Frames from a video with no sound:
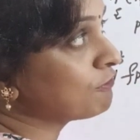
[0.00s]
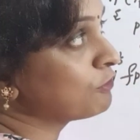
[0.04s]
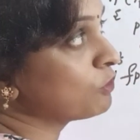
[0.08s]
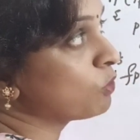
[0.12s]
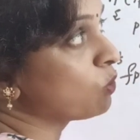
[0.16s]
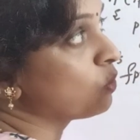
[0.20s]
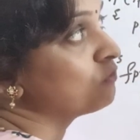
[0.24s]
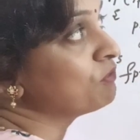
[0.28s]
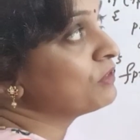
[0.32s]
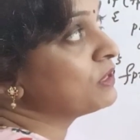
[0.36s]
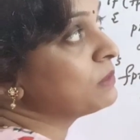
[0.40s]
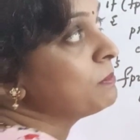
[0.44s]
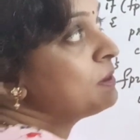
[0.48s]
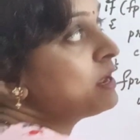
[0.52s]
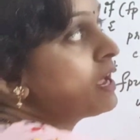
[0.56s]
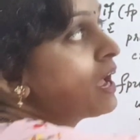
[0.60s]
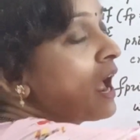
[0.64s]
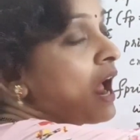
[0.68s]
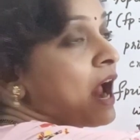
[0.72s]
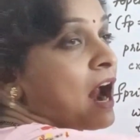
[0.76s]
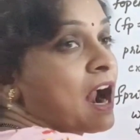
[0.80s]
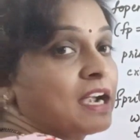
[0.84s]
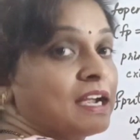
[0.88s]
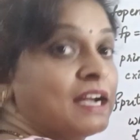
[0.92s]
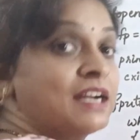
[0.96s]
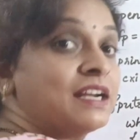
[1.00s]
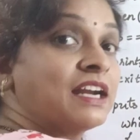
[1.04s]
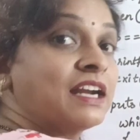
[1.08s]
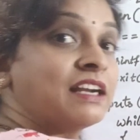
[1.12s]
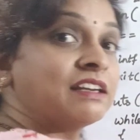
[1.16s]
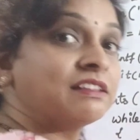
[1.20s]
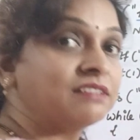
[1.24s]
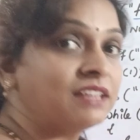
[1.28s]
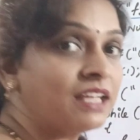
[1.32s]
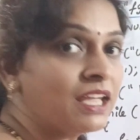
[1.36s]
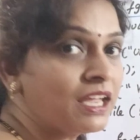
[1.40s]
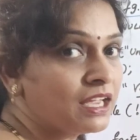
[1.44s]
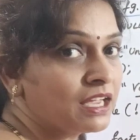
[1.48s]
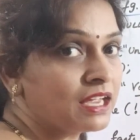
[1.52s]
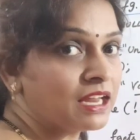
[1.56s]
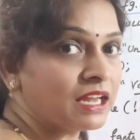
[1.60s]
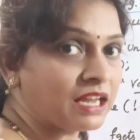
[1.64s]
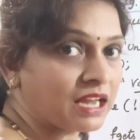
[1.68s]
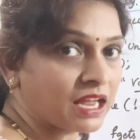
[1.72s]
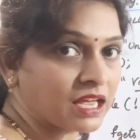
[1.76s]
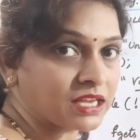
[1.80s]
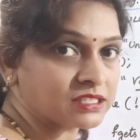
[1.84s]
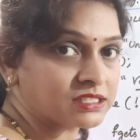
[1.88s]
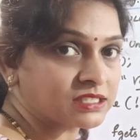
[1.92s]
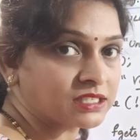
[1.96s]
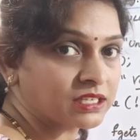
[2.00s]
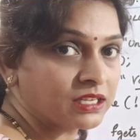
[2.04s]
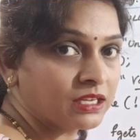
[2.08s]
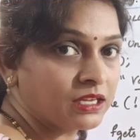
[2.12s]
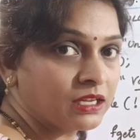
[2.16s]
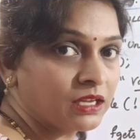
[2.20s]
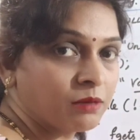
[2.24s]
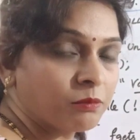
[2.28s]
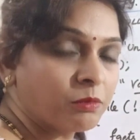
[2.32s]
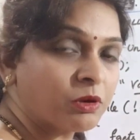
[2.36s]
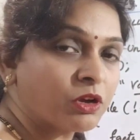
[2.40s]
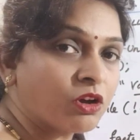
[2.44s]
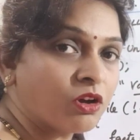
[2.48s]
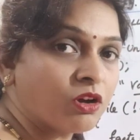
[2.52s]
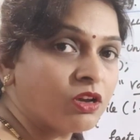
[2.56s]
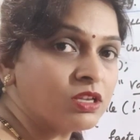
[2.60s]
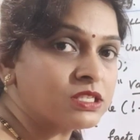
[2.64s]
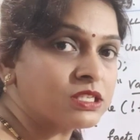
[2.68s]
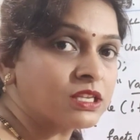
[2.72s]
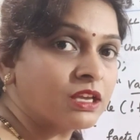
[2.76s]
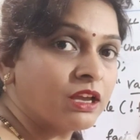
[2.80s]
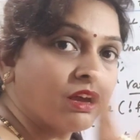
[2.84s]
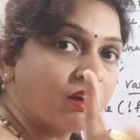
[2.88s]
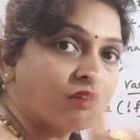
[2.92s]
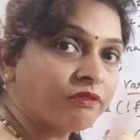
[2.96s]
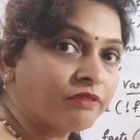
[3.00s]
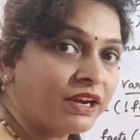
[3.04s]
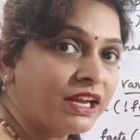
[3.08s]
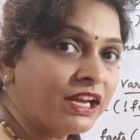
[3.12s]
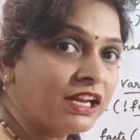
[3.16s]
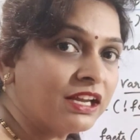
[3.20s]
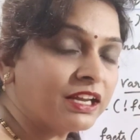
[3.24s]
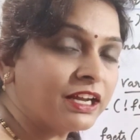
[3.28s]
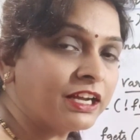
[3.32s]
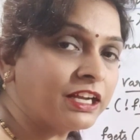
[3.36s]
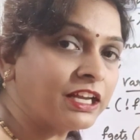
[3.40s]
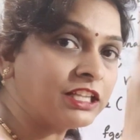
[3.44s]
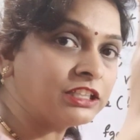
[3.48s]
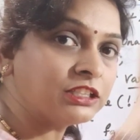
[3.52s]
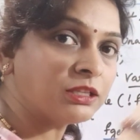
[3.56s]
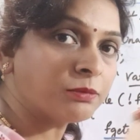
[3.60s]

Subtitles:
flow will be added at the last. Because while reading,